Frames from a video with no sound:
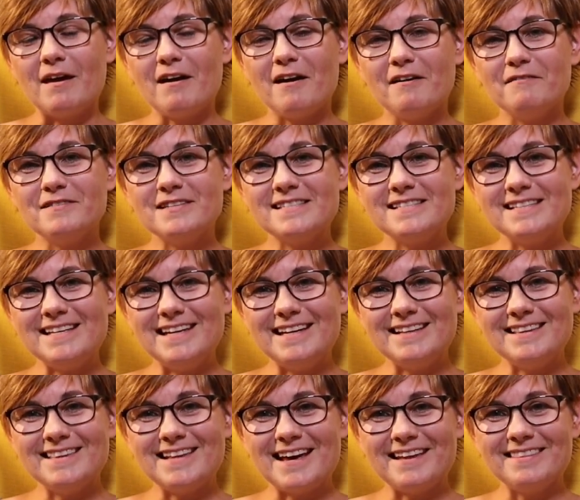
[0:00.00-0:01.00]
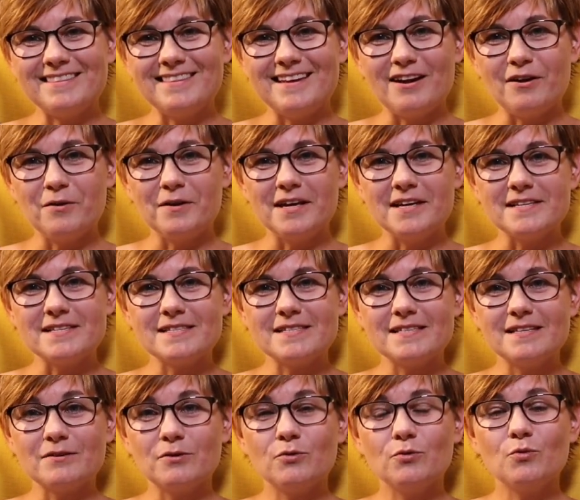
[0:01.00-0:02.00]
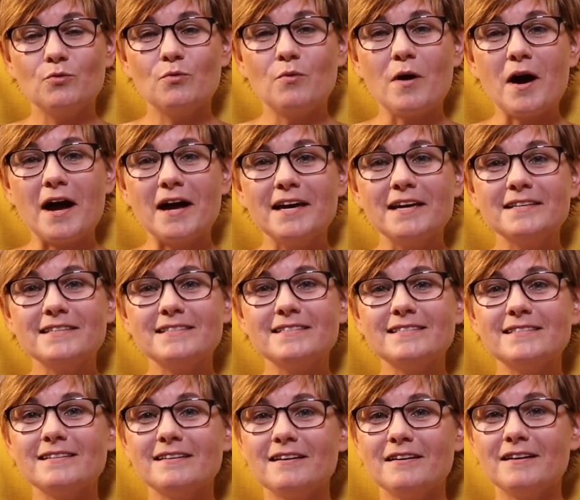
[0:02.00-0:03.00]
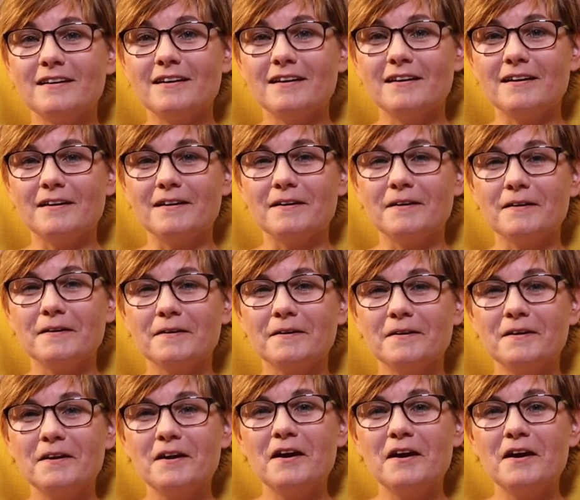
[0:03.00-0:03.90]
I've seen that there is quite a